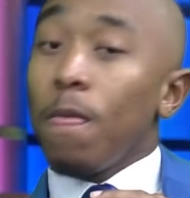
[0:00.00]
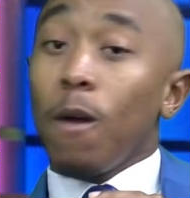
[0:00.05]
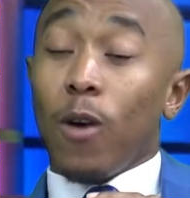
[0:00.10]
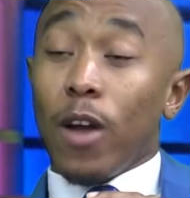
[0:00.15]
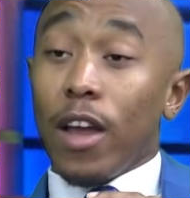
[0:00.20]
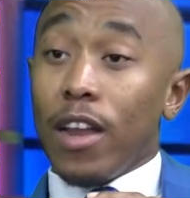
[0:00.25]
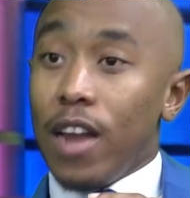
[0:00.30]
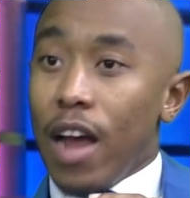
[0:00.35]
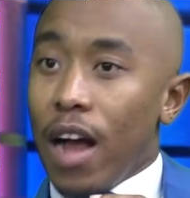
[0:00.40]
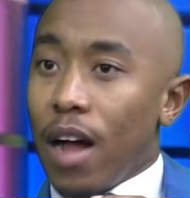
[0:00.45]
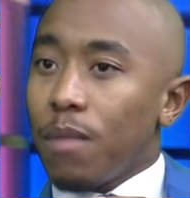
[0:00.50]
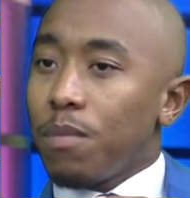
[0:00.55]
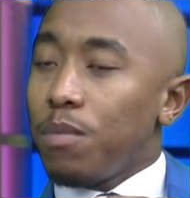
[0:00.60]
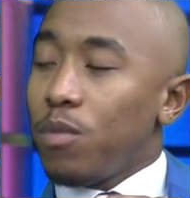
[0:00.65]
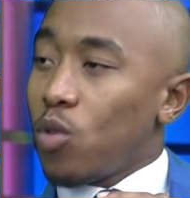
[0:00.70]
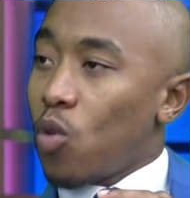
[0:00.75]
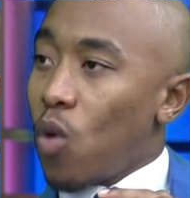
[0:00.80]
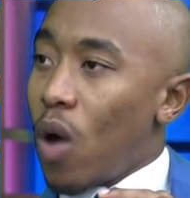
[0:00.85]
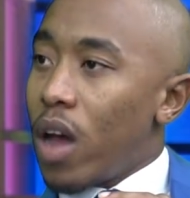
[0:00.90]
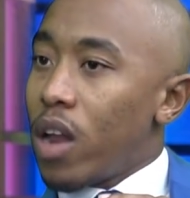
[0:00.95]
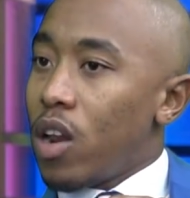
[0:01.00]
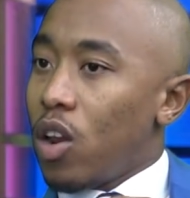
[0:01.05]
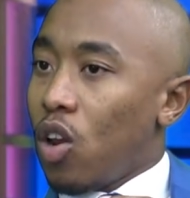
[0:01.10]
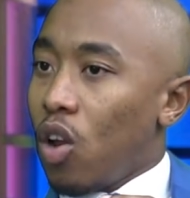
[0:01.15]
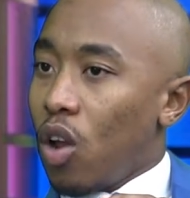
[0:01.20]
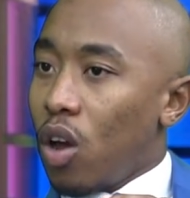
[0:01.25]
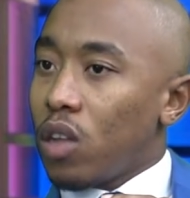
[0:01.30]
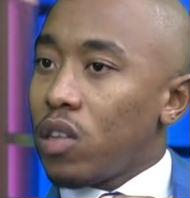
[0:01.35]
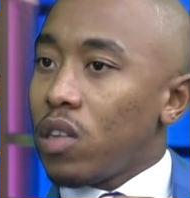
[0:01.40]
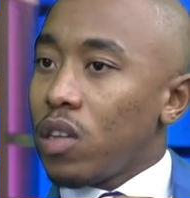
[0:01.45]
No, it helped me quite a
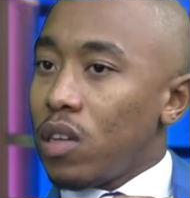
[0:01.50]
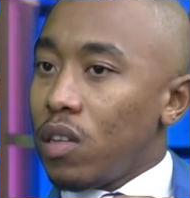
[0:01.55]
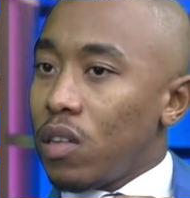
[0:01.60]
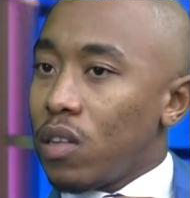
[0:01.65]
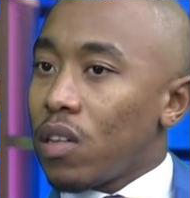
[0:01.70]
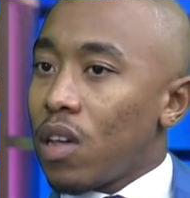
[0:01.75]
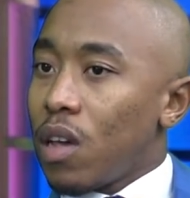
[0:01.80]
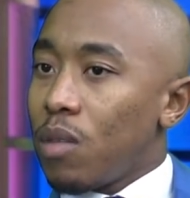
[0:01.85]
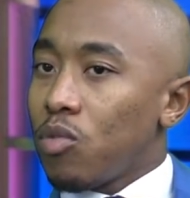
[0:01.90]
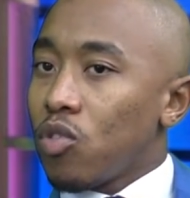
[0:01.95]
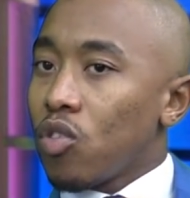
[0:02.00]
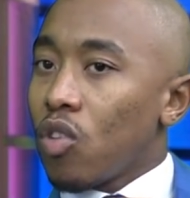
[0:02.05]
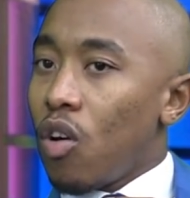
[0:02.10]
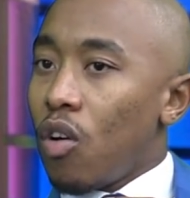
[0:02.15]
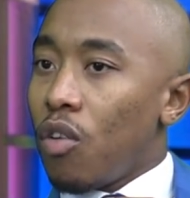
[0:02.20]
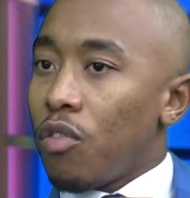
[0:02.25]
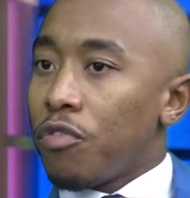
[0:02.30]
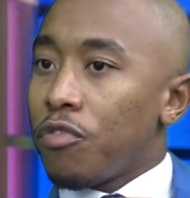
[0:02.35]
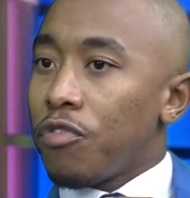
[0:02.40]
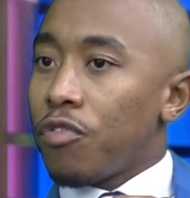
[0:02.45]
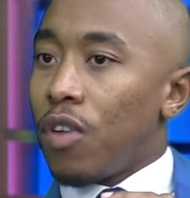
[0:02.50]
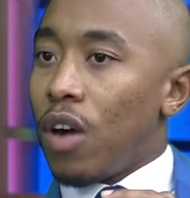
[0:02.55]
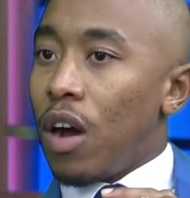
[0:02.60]
lot in terms of